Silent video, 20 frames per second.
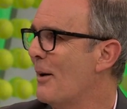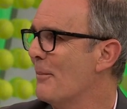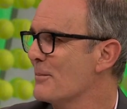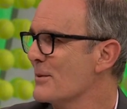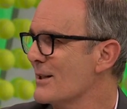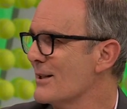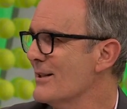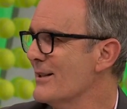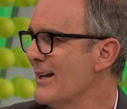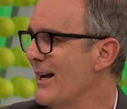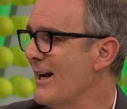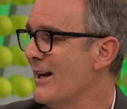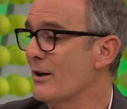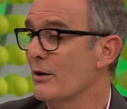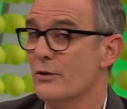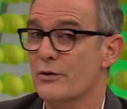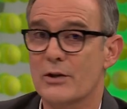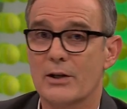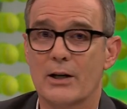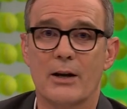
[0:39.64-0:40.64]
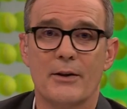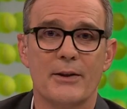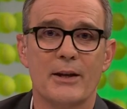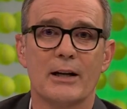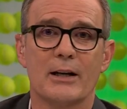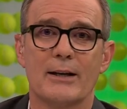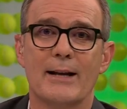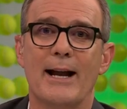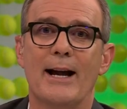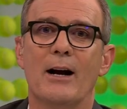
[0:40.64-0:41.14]
ups and downs. And I
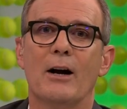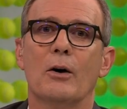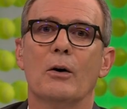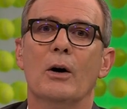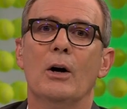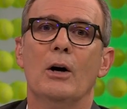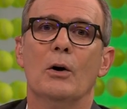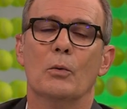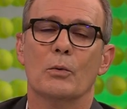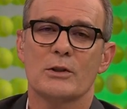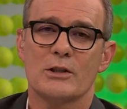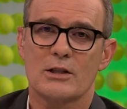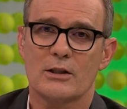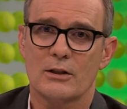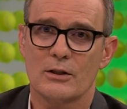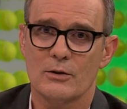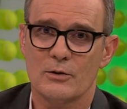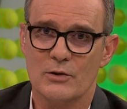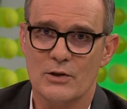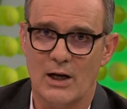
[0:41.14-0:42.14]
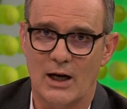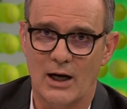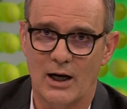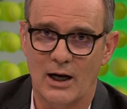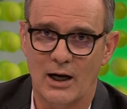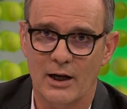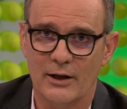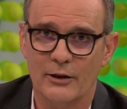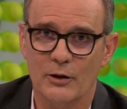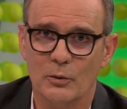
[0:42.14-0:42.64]
think now when Sloane's
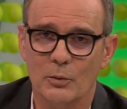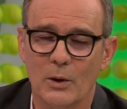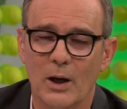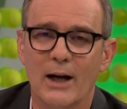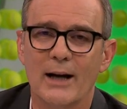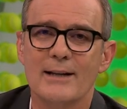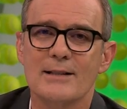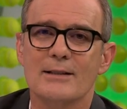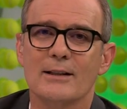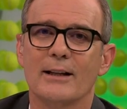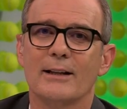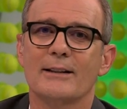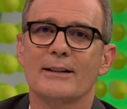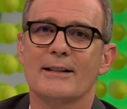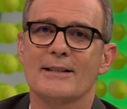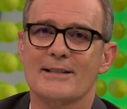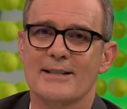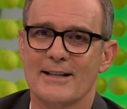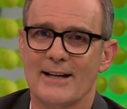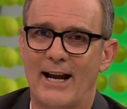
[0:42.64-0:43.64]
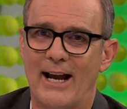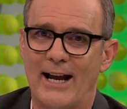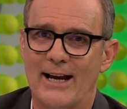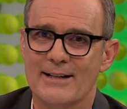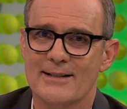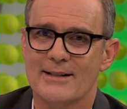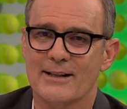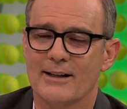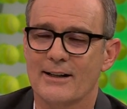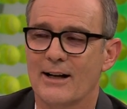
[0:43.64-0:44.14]
on the rise like this and
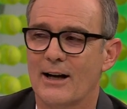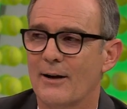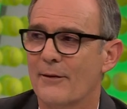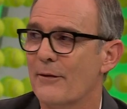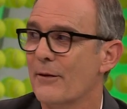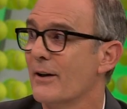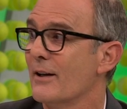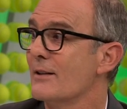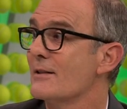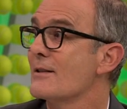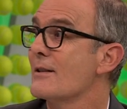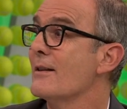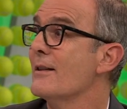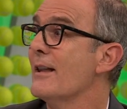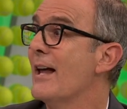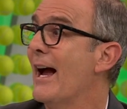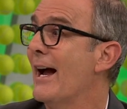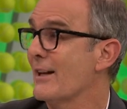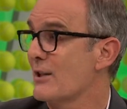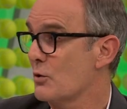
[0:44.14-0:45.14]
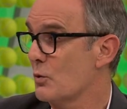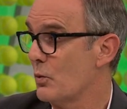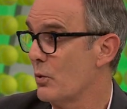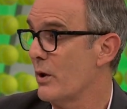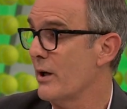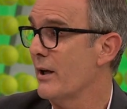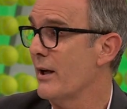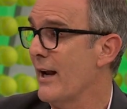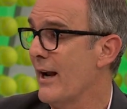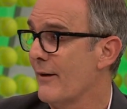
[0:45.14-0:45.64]
has the confidence, that's when
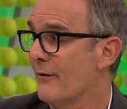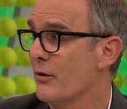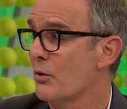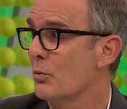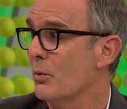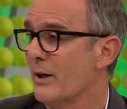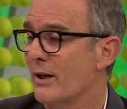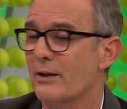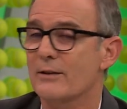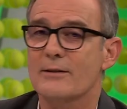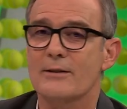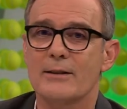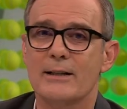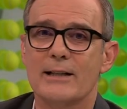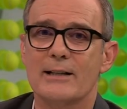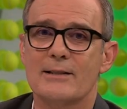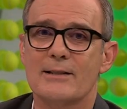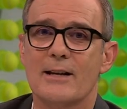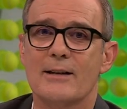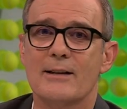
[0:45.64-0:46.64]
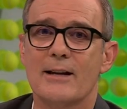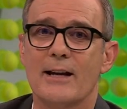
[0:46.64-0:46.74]
when everyone else needs to